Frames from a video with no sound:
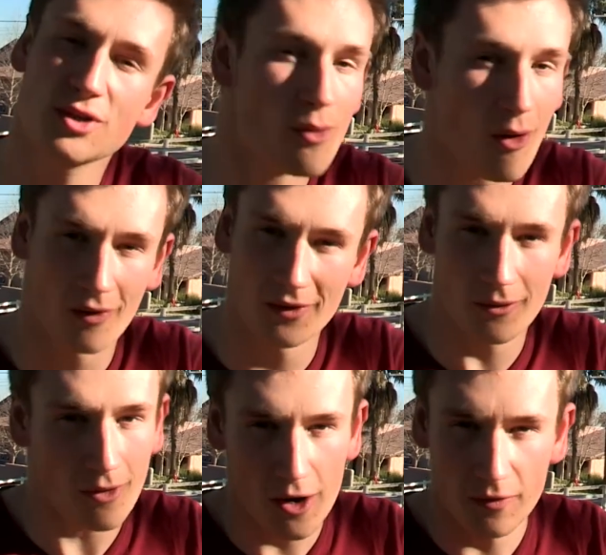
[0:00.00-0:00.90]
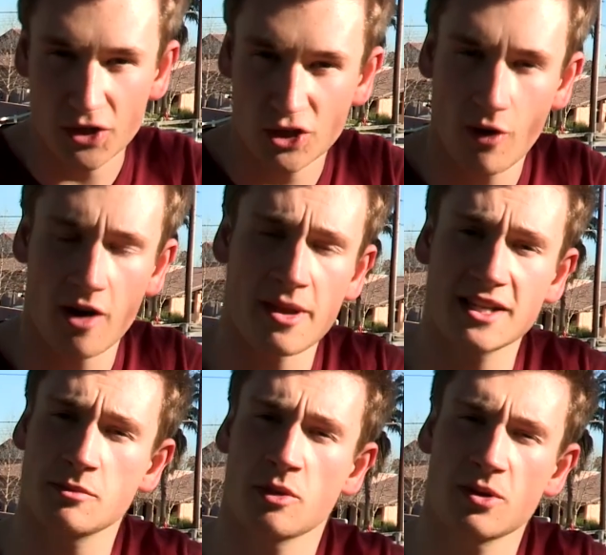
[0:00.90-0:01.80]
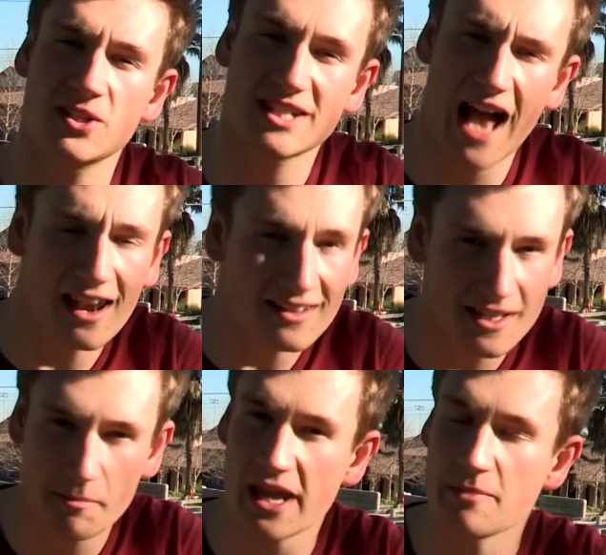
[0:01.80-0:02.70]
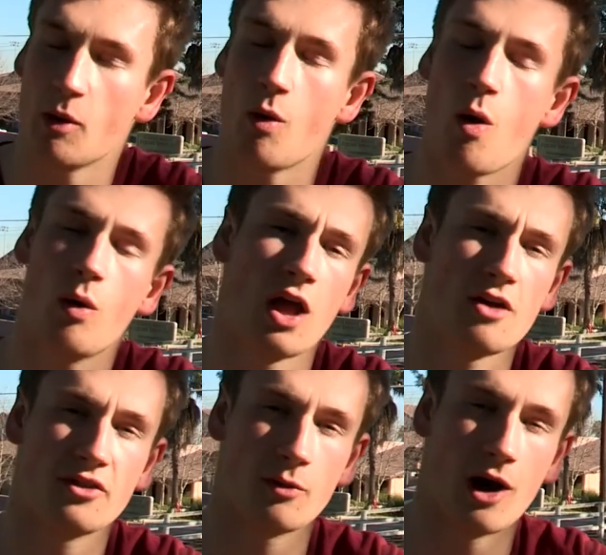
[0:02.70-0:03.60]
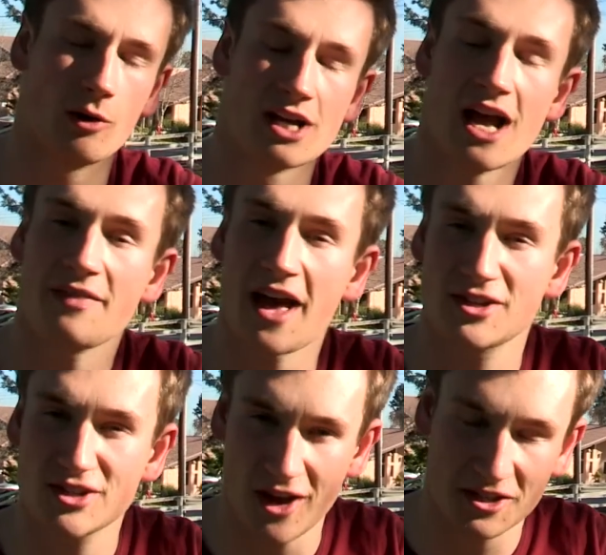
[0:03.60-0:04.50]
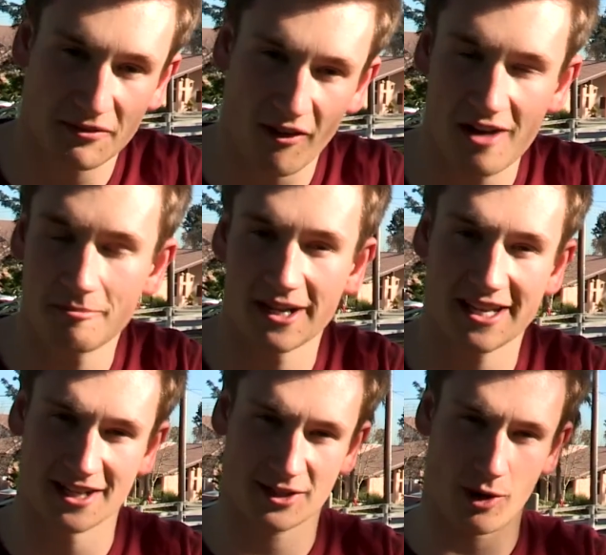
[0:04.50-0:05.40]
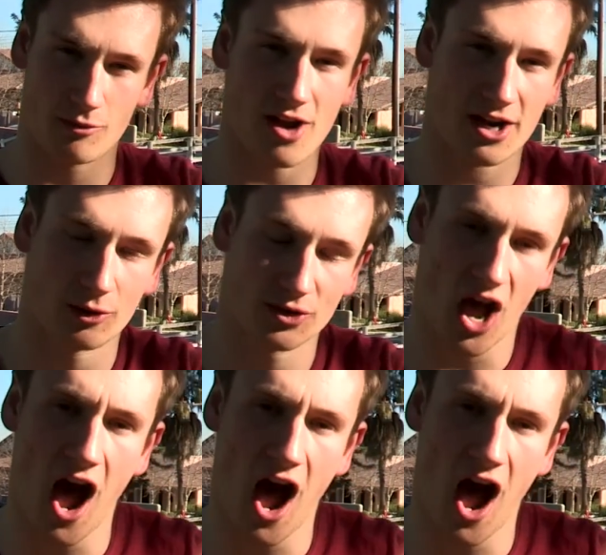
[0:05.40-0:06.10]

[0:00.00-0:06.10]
to On the Road, the show where I meet some of the most talented people all over the world that are certified by Guinness World Records.